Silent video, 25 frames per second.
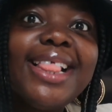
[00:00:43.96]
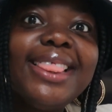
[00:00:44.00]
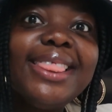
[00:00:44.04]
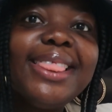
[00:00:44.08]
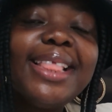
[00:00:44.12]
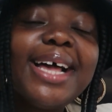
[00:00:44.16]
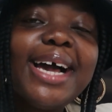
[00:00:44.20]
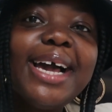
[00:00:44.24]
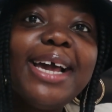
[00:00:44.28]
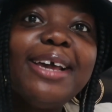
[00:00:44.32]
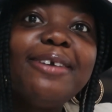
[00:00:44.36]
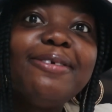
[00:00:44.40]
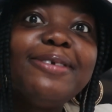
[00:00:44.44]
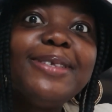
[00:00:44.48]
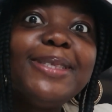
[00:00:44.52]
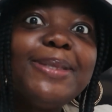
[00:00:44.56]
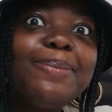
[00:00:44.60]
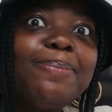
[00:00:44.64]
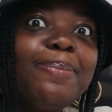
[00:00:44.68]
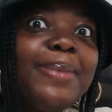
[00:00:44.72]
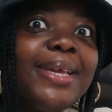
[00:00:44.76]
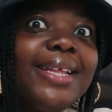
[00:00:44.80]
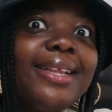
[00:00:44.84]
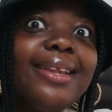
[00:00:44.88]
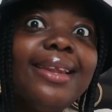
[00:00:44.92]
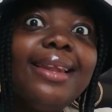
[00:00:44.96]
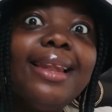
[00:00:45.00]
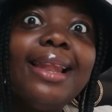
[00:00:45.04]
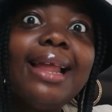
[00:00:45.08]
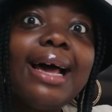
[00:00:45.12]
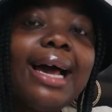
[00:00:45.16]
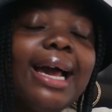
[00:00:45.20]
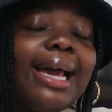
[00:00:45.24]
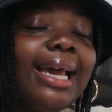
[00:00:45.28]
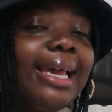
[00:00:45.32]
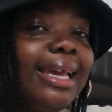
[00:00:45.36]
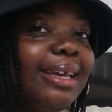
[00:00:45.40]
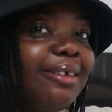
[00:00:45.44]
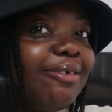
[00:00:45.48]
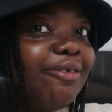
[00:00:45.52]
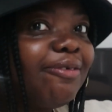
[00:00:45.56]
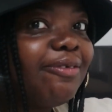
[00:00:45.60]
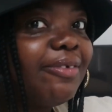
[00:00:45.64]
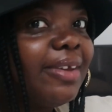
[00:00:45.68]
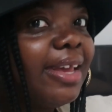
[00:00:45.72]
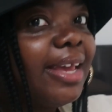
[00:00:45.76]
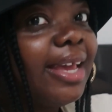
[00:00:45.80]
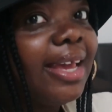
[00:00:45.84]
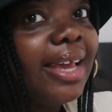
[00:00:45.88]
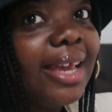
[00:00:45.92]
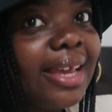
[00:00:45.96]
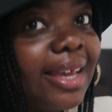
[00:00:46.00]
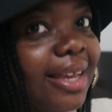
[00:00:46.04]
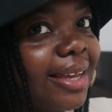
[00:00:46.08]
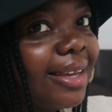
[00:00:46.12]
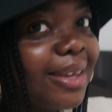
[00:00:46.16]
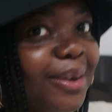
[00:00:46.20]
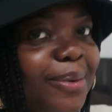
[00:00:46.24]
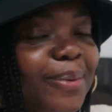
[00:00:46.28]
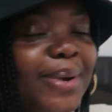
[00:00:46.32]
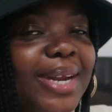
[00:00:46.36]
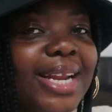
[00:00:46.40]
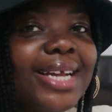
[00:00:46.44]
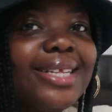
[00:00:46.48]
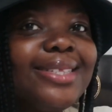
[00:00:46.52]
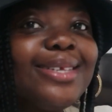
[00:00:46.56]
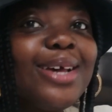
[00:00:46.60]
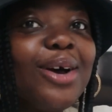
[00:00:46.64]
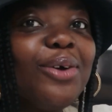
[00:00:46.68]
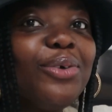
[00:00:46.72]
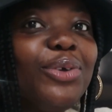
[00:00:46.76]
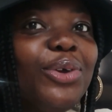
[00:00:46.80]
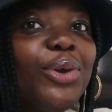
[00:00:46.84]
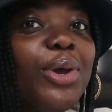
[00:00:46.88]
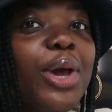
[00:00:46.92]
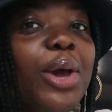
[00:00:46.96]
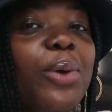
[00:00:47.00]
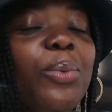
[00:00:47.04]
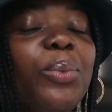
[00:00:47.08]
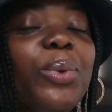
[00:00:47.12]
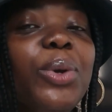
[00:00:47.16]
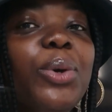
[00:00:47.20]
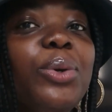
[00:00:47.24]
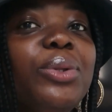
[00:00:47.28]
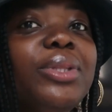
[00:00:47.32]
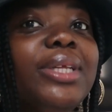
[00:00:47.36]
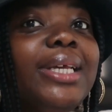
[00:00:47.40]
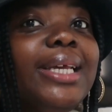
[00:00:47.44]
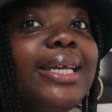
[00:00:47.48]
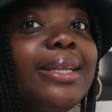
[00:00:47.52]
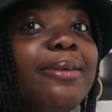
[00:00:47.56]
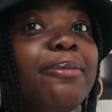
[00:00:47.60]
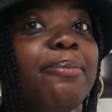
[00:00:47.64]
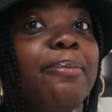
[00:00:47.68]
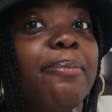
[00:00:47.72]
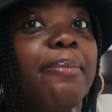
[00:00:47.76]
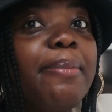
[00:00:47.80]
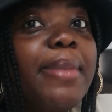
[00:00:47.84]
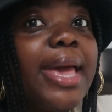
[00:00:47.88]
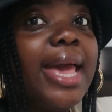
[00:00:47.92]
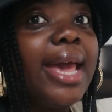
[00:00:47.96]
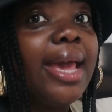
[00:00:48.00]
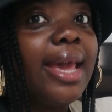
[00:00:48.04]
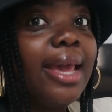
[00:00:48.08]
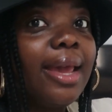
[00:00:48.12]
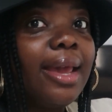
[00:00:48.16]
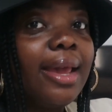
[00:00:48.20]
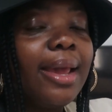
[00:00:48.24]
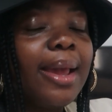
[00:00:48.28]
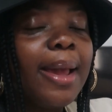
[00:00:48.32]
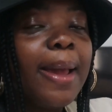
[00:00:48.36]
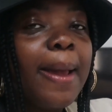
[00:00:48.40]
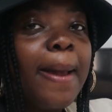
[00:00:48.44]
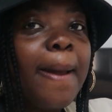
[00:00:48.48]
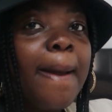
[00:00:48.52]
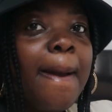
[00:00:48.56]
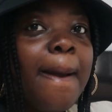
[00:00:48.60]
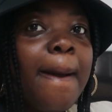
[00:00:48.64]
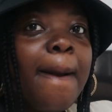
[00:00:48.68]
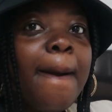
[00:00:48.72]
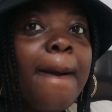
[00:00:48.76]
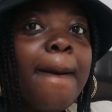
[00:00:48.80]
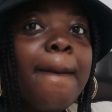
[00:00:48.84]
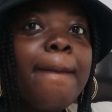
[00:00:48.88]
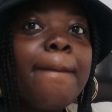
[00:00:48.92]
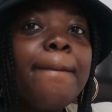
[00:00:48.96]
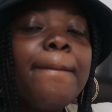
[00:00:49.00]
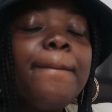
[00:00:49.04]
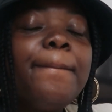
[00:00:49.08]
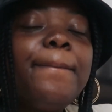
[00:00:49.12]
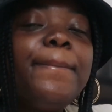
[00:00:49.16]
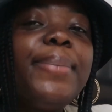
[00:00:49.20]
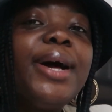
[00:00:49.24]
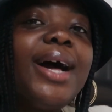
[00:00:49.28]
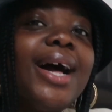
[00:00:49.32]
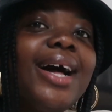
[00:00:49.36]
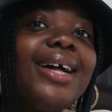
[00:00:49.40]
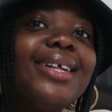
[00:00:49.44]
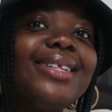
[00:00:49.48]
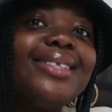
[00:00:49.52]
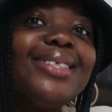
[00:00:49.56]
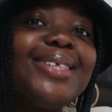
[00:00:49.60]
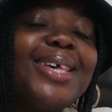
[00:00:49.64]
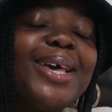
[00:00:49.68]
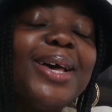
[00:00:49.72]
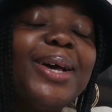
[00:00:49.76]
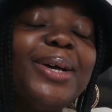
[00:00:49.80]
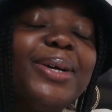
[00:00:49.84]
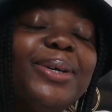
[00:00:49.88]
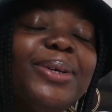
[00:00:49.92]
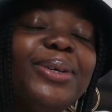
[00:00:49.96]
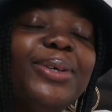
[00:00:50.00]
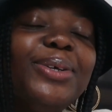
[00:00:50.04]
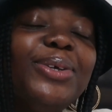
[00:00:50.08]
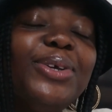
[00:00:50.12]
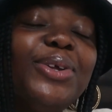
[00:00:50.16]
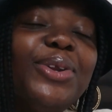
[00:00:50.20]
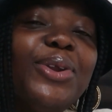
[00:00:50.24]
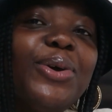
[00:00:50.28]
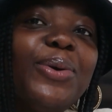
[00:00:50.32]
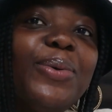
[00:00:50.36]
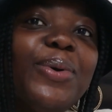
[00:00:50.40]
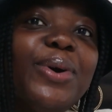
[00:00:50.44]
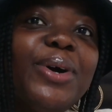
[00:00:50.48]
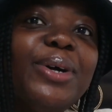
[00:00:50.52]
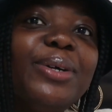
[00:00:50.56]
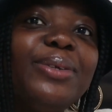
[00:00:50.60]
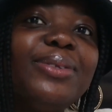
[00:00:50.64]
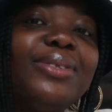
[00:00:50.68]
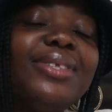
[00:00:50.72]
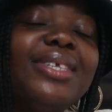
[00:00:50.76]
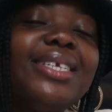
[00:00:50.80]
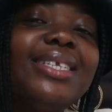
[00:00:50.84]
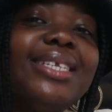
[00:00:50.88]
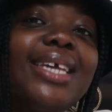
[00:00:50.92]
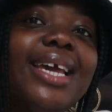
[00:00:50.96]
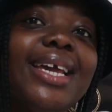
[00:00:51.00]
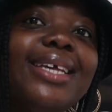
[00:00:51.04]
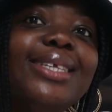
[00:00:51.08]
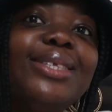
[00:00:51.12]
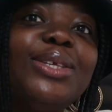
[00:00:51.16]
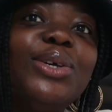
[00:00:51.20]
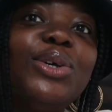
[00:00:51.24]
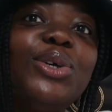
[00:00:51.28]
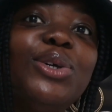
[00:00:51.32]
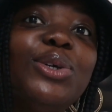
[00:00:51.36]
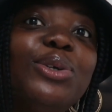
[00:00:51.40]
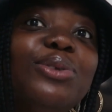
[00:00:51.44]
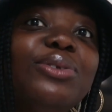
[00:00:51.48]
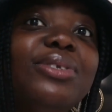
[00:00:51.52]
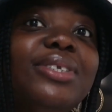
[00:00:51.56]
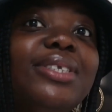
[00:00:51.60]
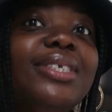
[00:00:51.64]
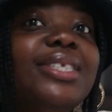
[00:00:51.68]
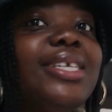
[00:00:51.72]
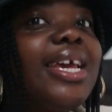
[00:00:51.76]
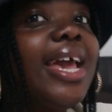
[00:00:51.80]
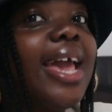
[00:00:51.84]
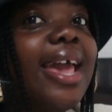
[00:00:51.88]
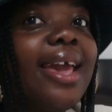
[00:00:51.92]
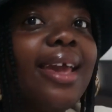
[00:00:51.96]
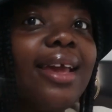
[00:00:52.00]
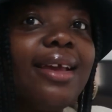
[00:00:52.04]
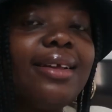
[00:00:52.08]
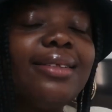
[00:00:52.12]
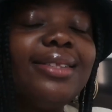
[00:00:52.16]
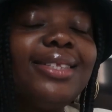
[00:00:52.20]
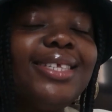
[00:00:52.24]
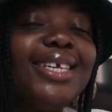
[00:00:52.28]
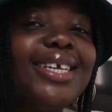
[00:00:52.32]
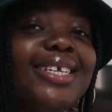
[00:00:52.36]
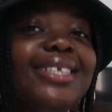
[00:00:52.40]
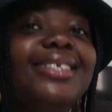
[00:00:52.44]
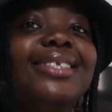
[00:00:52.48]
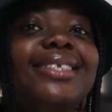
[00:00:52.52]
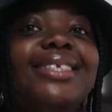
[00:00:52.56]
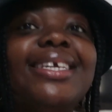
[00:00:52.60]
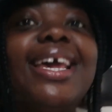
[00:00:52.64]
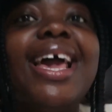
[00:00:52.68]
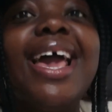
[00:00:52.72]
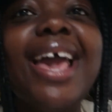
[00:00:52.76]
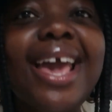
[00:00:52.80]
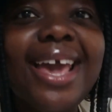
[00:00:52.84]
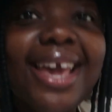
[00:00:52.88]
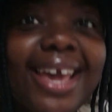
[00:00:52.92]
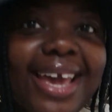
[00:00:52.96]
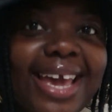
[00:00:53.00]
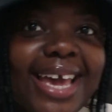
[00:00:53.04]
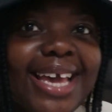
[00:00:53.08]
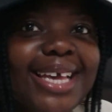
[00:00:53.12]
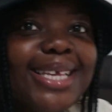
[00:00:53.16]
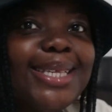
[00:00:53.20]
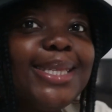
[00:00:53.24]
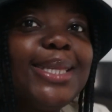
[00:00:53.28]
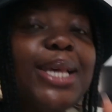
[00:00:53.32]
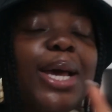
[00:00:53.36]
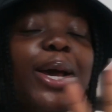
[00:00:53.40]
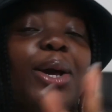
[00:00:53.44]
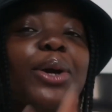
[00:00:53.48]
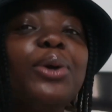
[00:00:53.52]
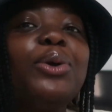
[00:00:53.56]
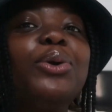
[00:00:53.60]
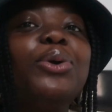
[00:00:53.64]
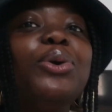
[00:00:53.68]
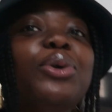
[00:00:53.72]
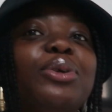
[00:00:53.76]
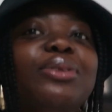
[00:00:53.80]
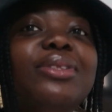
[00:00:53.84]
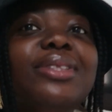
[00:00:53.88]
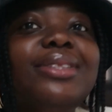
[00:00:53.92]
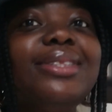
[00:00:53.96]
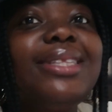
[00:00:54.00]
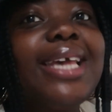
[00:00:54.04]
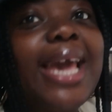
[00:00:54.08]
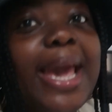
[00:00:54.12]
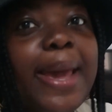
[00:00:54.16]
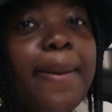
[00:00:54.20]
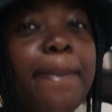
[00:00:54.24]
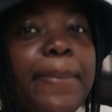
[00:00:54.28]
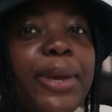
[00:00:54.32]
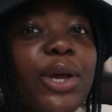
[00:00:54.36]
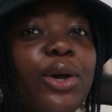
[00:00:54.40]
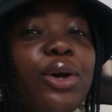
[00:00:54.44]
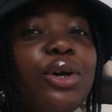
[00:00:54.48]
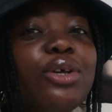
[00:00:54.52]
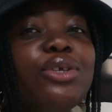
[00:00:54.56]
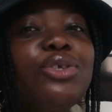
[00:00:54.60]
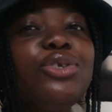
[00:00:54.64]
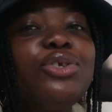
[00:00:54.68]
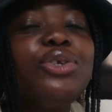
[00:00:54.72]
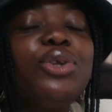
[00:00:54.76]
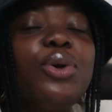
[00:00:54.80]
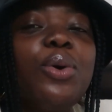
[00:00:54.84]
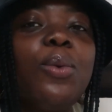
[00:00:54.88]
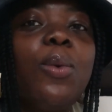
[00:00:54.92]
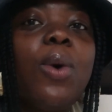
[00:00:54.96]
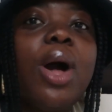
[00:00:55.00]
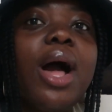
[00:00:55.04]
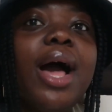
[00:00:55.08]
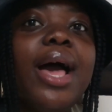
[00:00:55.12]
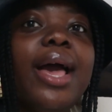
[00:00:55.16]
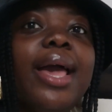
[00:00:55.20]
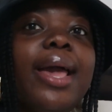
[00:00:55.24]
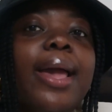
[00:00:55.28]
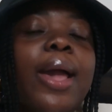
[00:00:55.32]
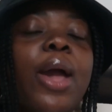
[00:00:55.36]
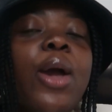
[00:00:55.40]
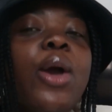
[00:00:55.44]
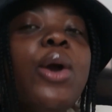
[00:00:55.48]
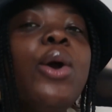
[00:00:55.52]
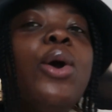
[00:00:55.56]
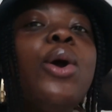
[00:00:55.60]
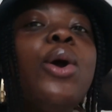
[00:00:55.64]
life's been life when i tell you and we're only in may but you know what today's a good day today is a good day because you know why